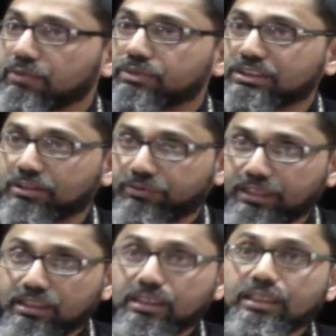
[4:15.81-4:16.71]
which is the
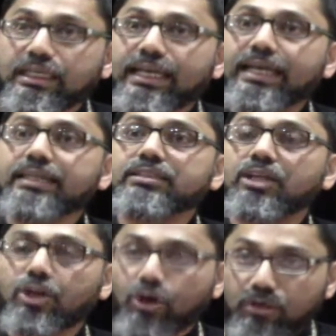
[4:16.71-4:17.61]
fair, and the
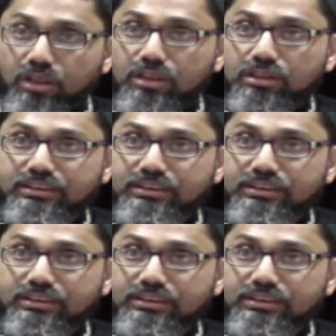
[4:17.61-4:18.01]
qawl,